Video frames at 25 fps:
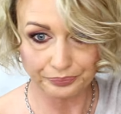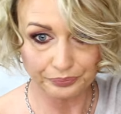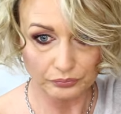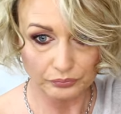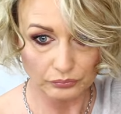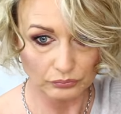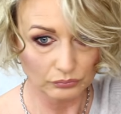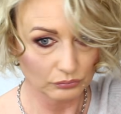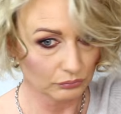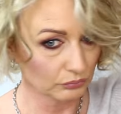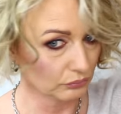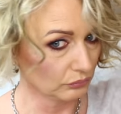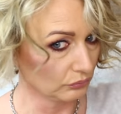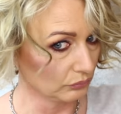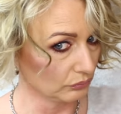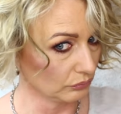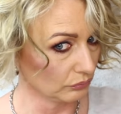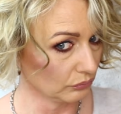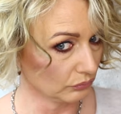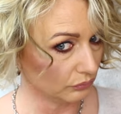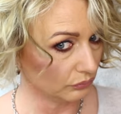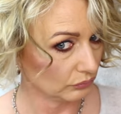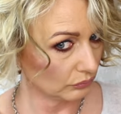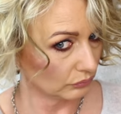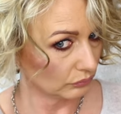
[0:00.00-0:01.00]

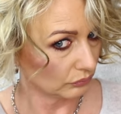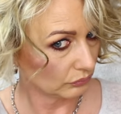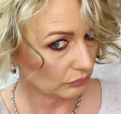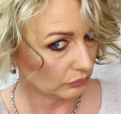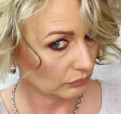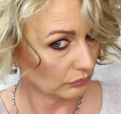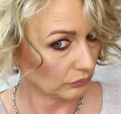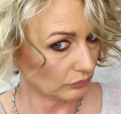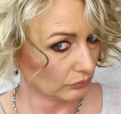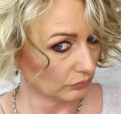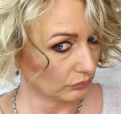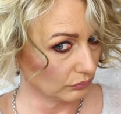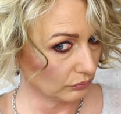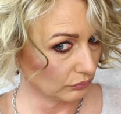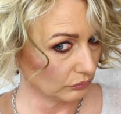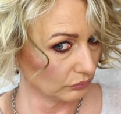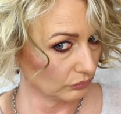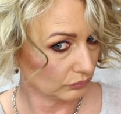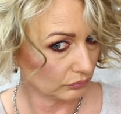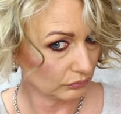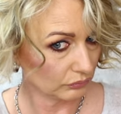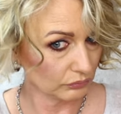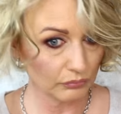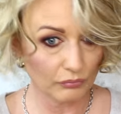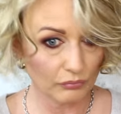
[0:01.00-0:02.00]

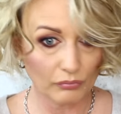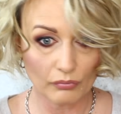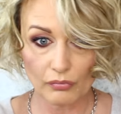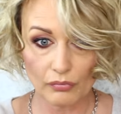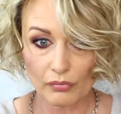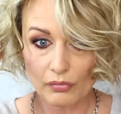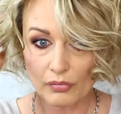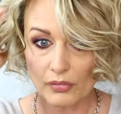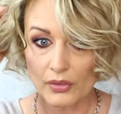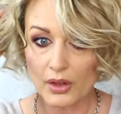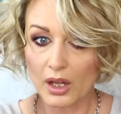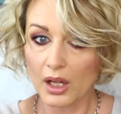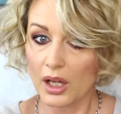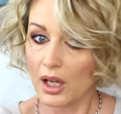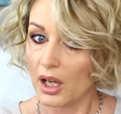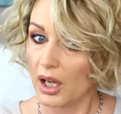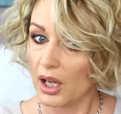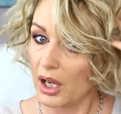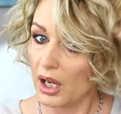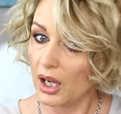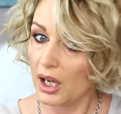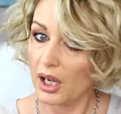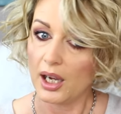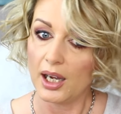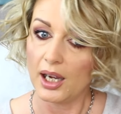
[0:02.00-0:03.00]

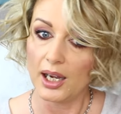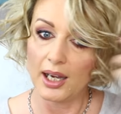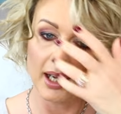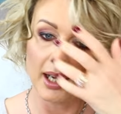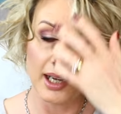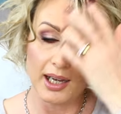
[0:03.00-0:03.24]
[no speech]